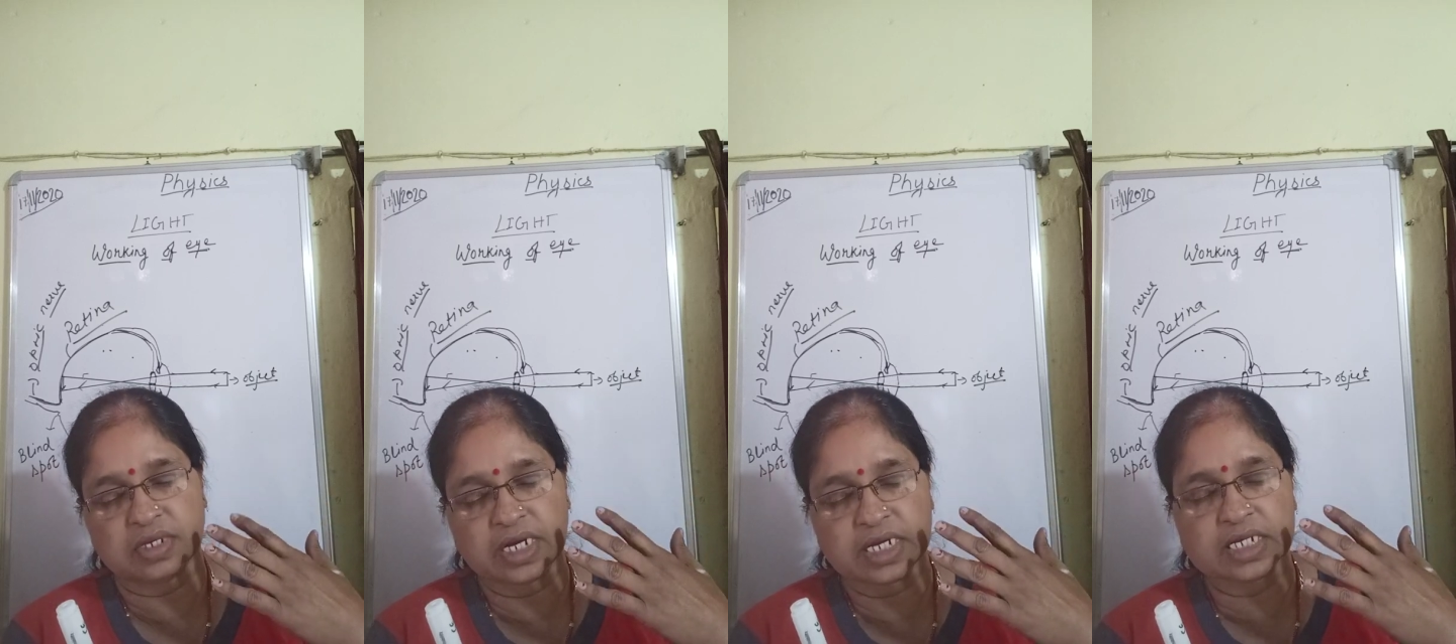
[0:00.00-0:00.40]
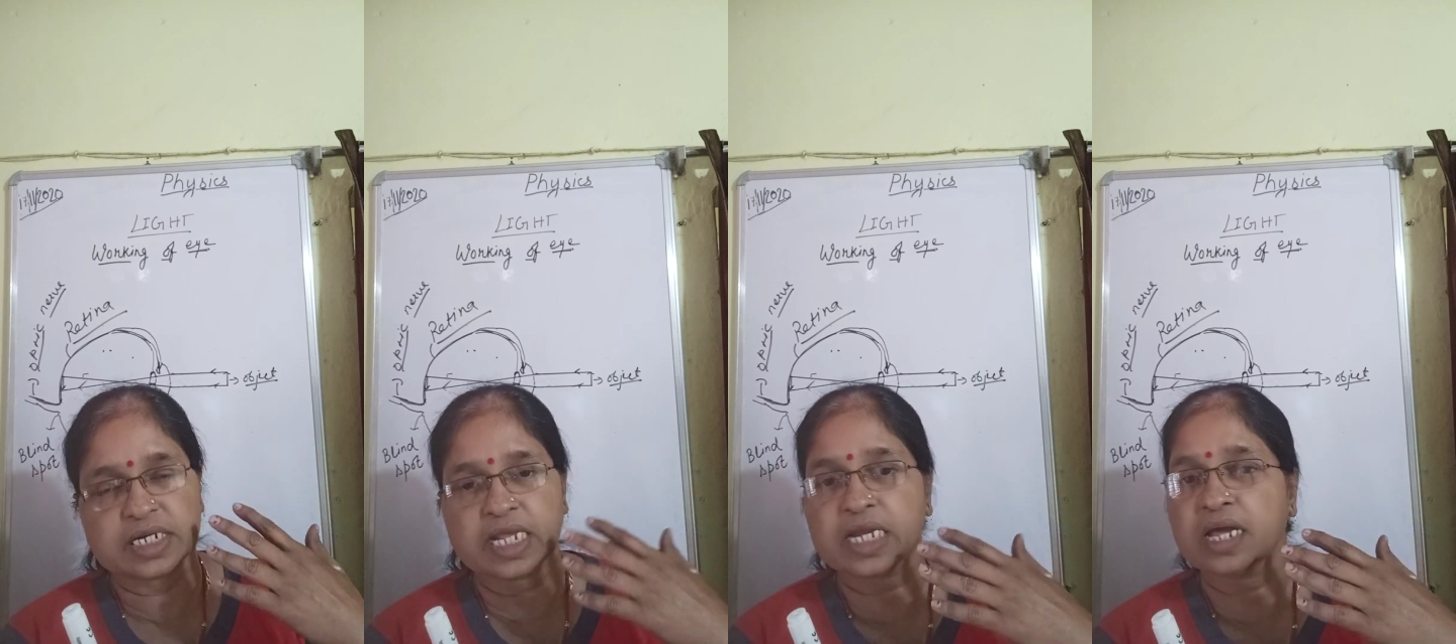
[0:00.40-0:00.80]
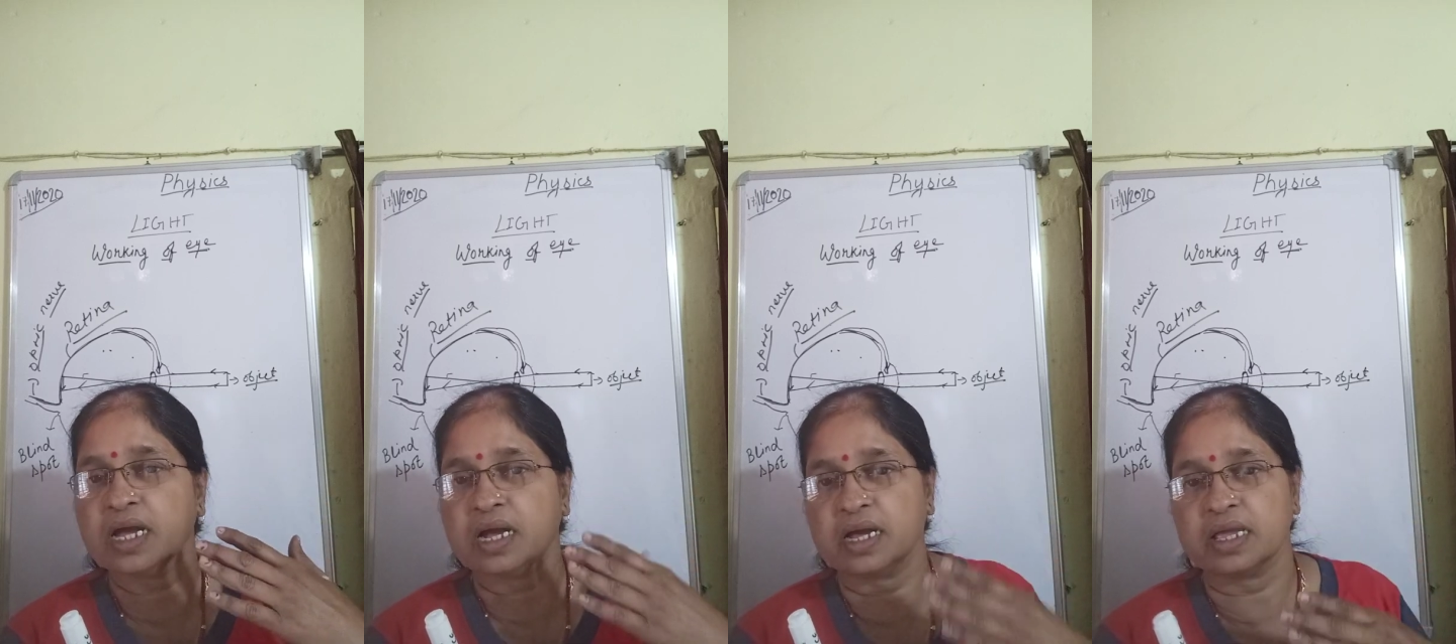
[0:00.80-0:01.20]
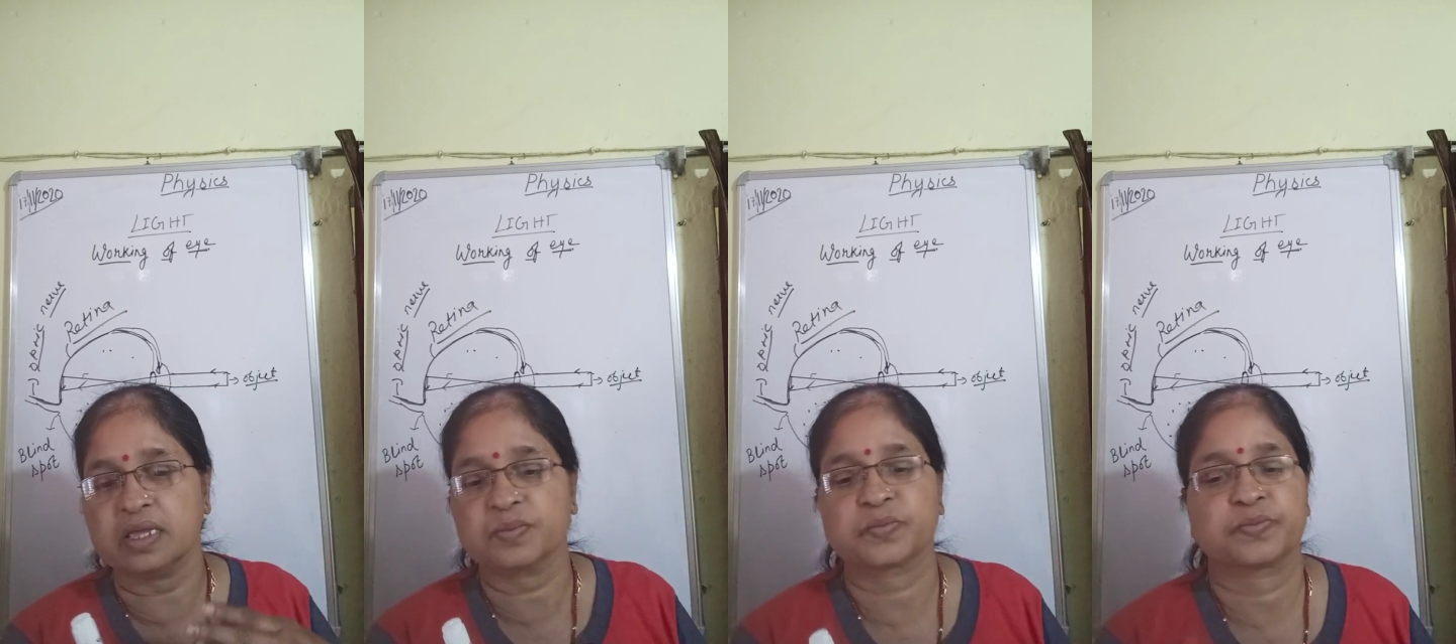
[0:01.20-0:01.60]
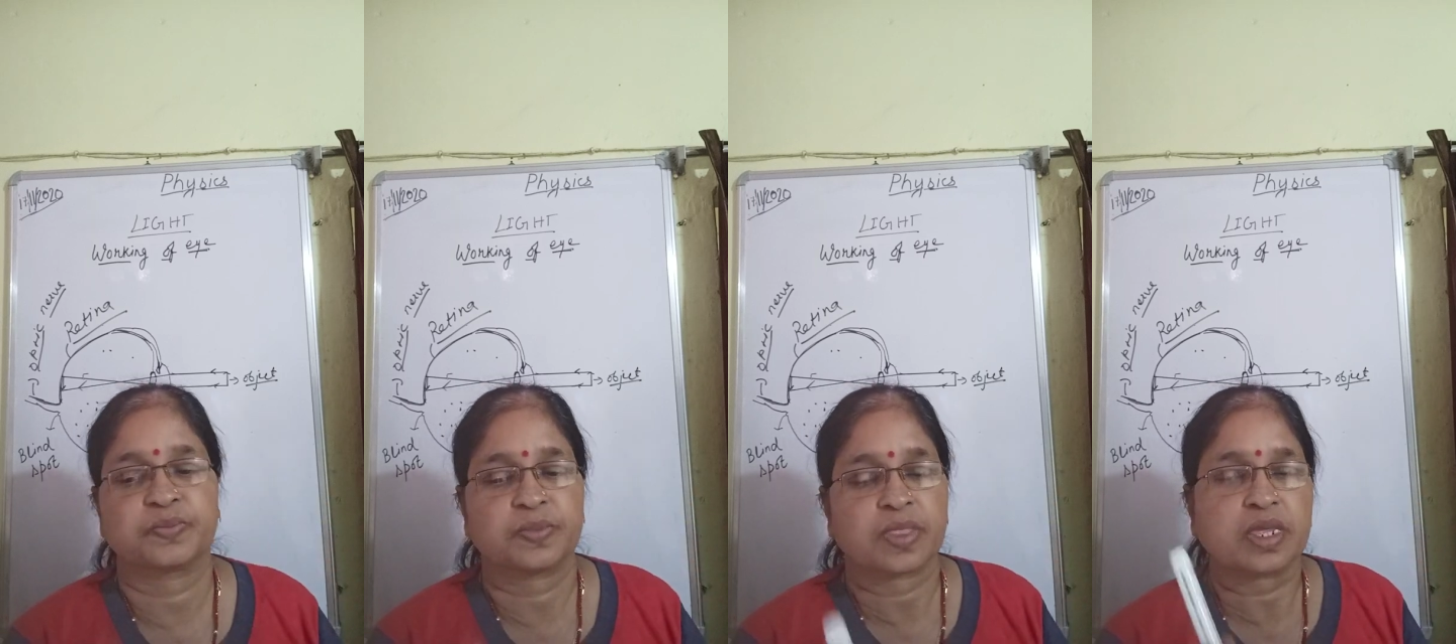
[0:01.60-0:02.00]
entered in our eye,
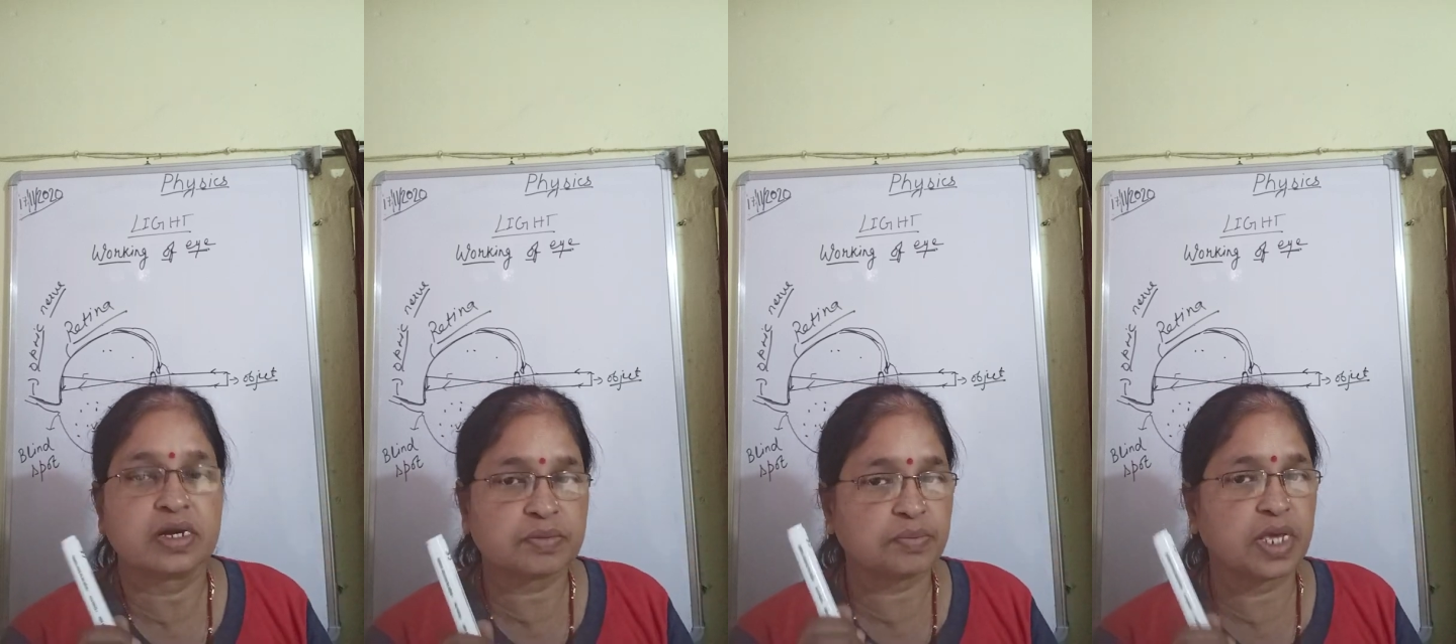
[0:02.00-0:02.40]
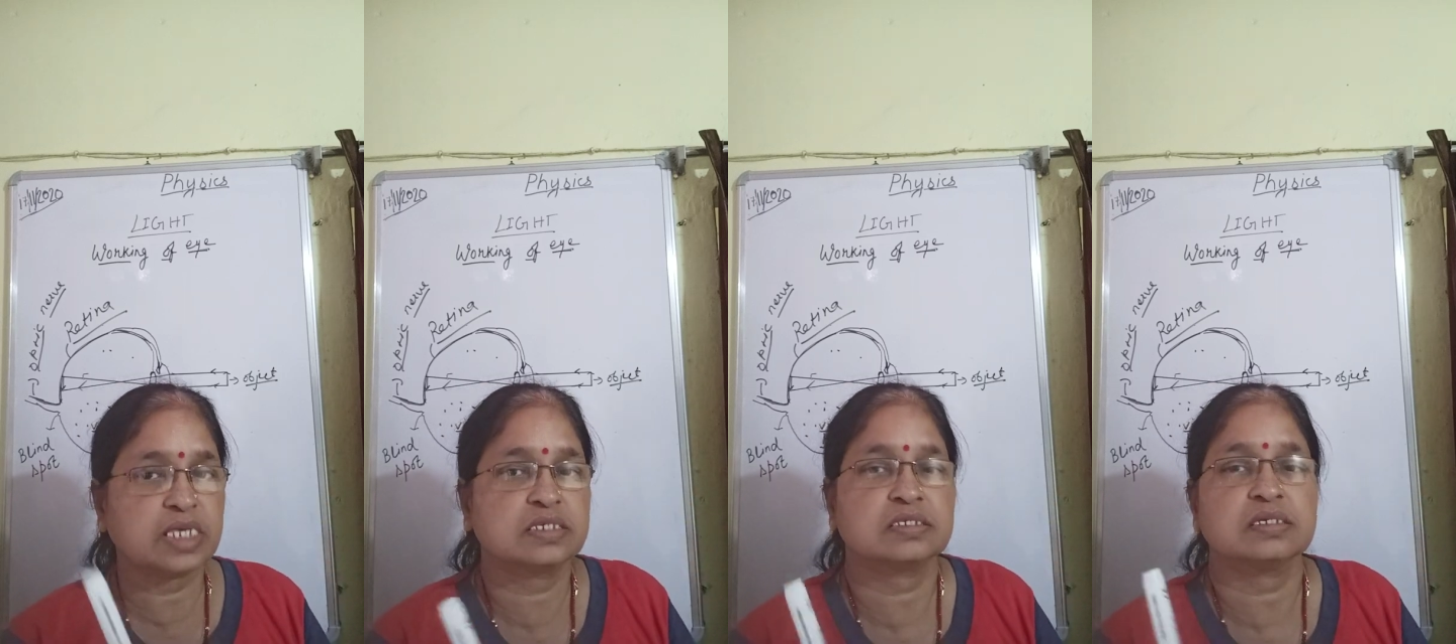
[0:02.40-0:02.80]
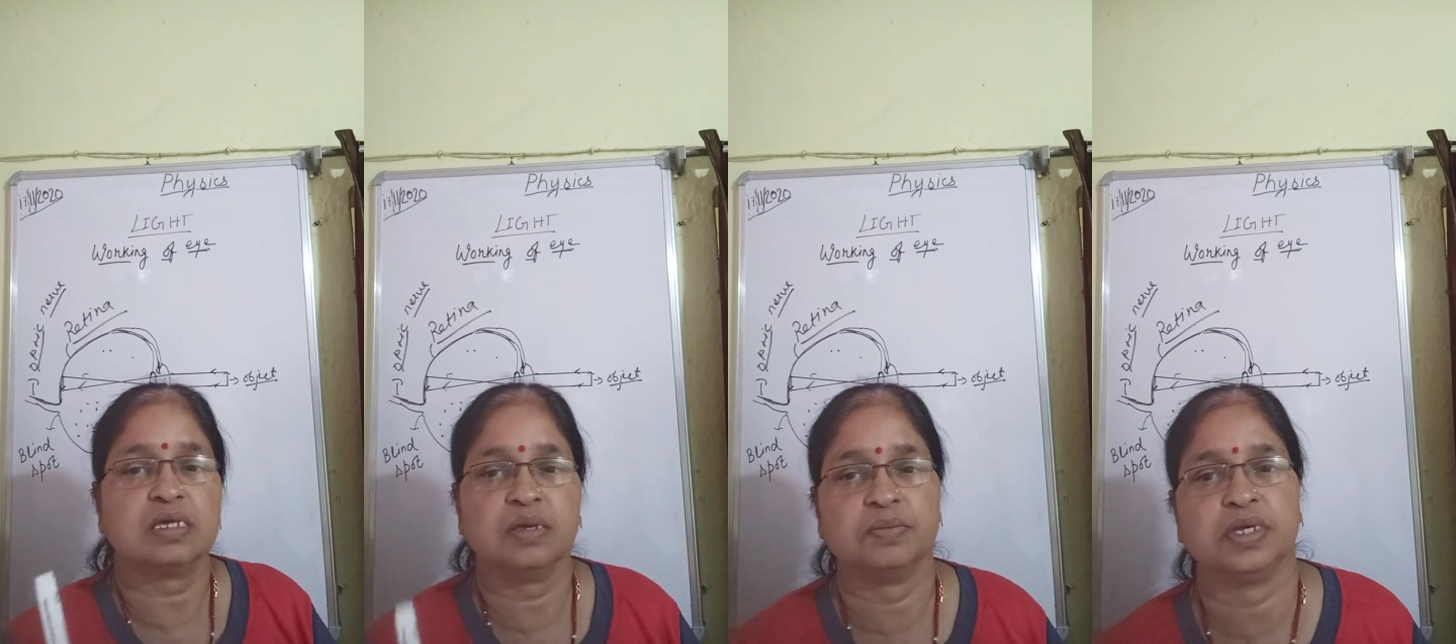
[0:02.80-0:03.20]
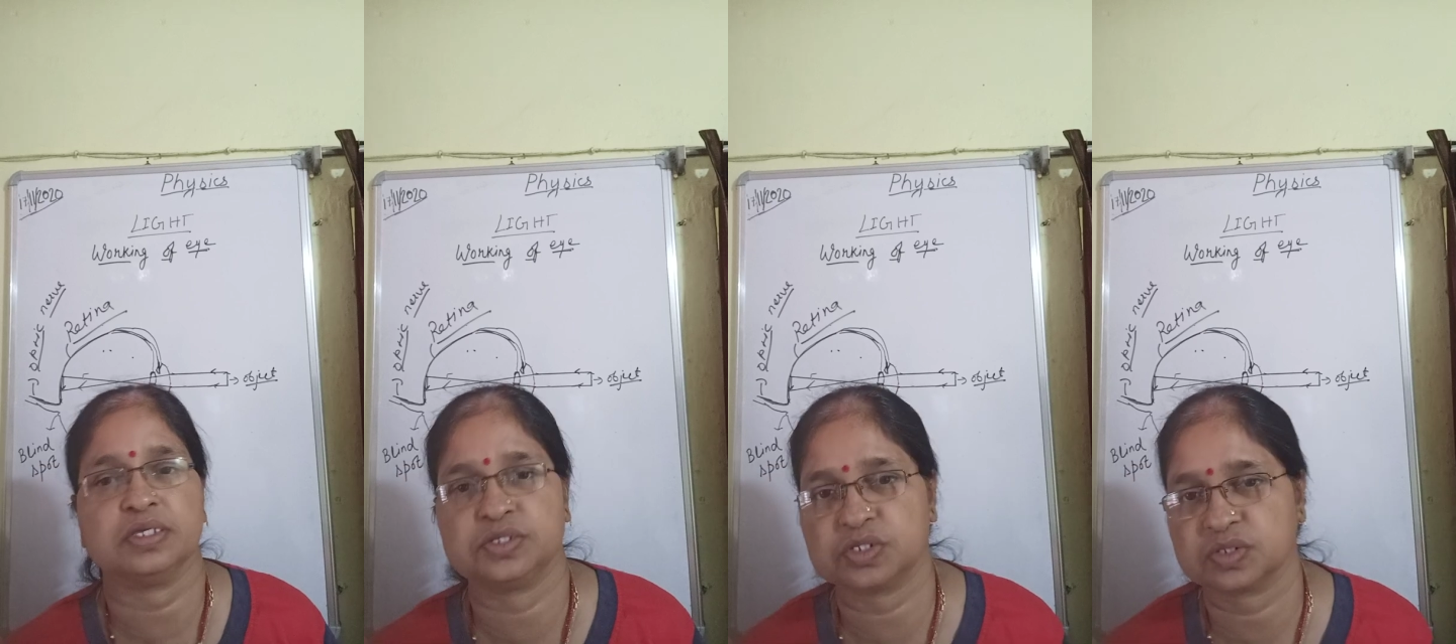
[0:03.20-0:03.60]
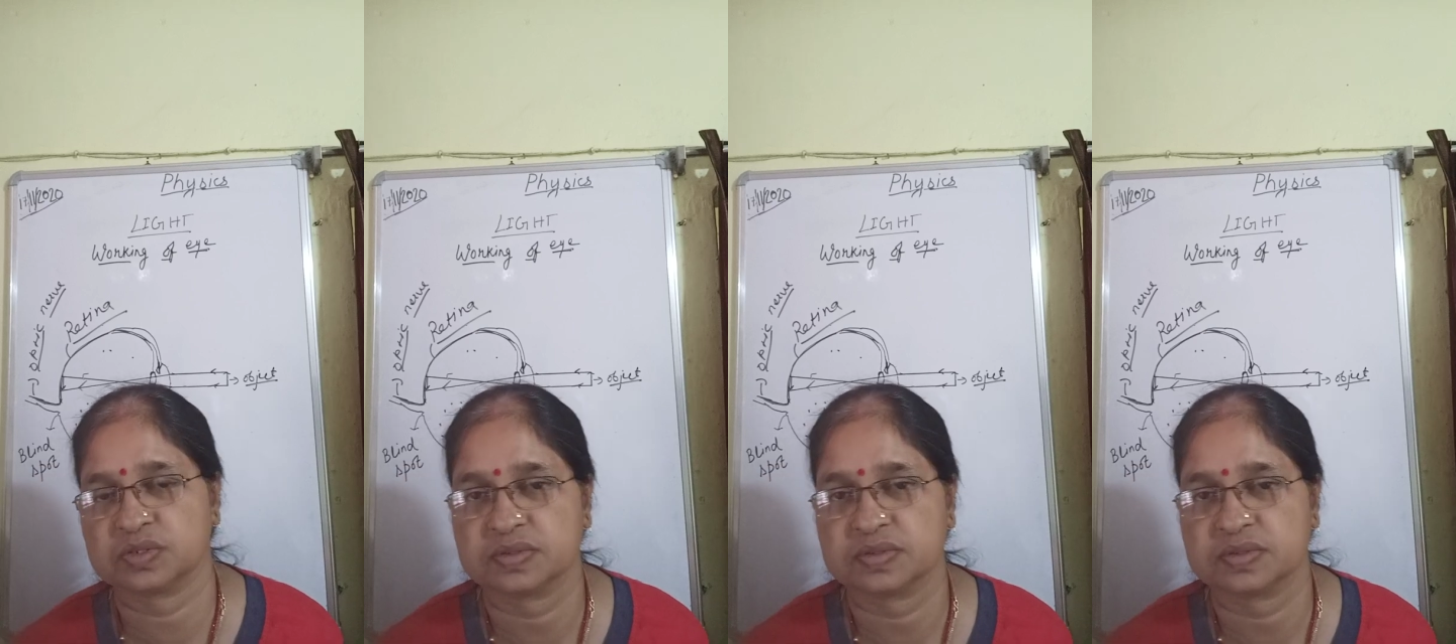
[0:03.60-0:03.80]
it makes image.